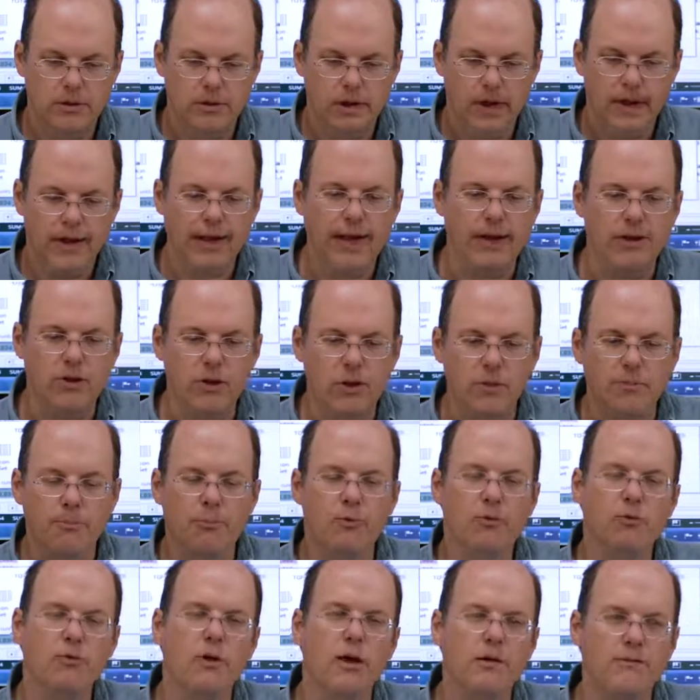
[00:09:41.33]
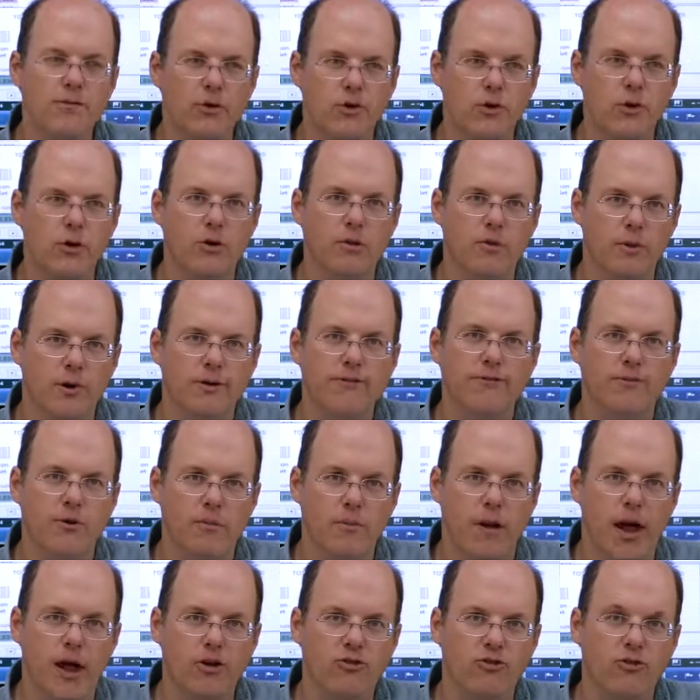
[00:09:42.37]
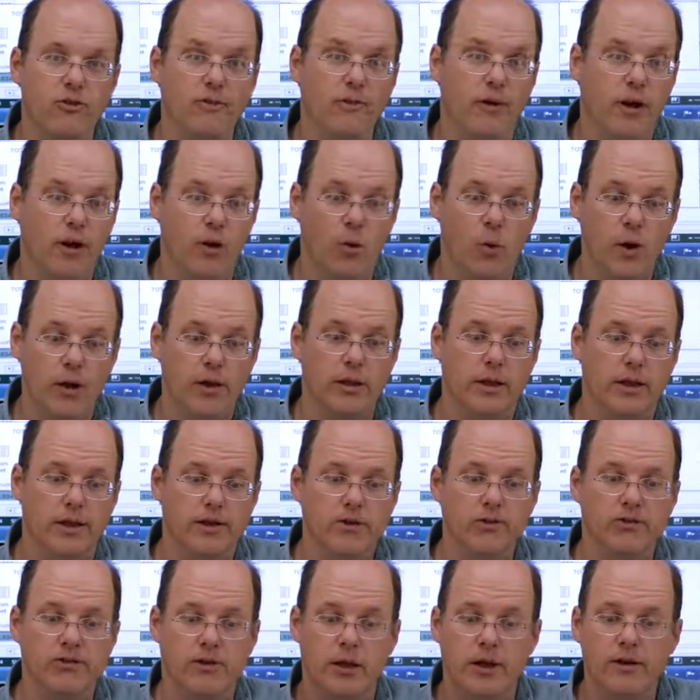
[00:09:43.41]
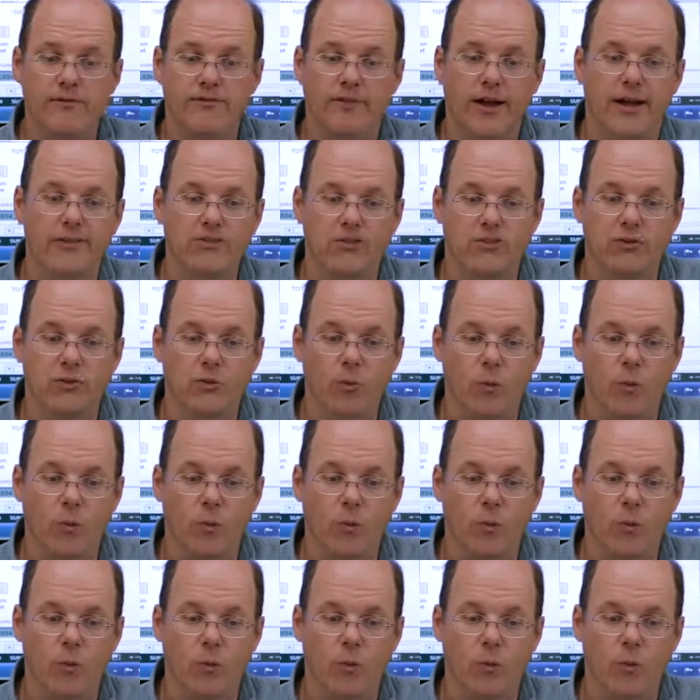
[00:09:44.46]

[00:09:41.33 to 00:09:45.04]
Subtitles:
And again, you can preview your information very quickly to see if that's